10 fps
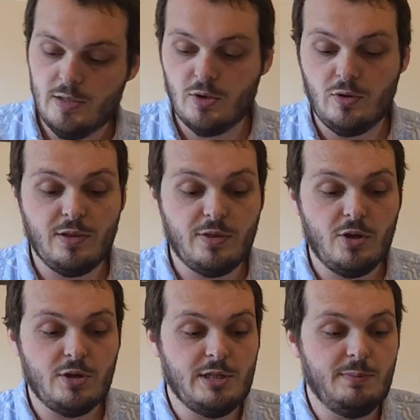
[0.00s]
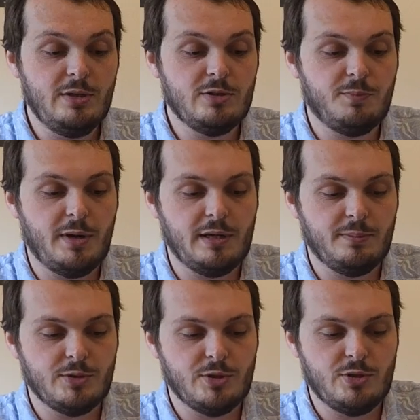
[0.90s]
only 30 mils of
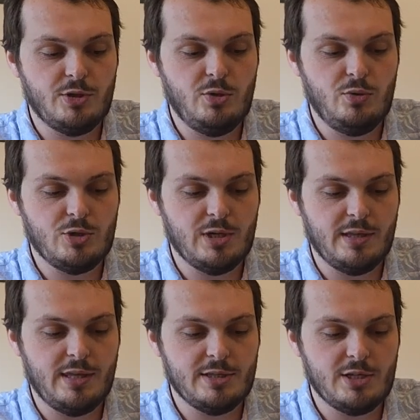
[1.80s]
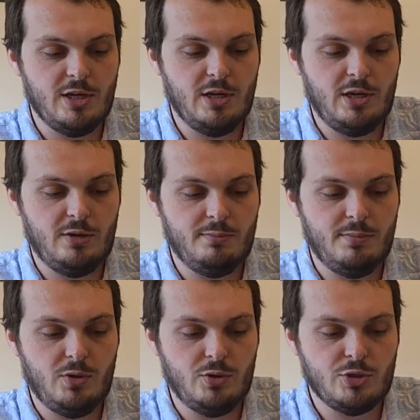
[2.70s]
pineapple juice. Usually there's a lot
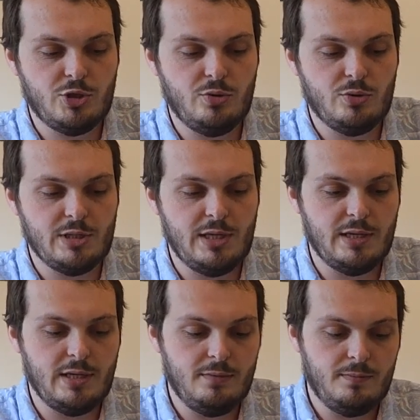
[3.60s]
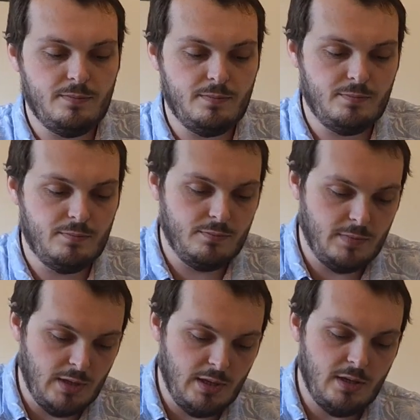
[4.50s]
more juice in it.
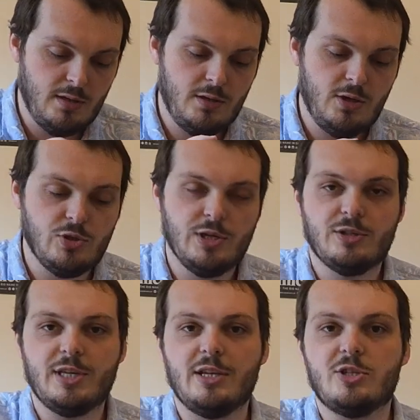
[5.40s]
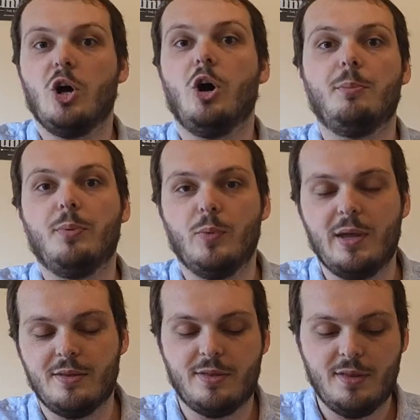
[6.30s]
Usually it'll say top
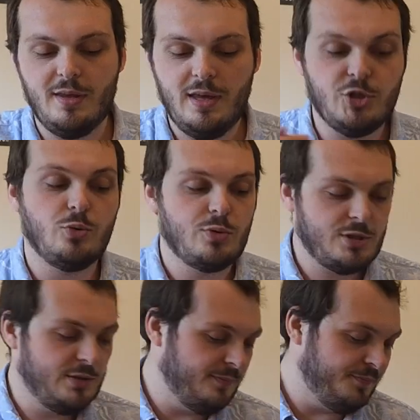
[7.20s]
with juice.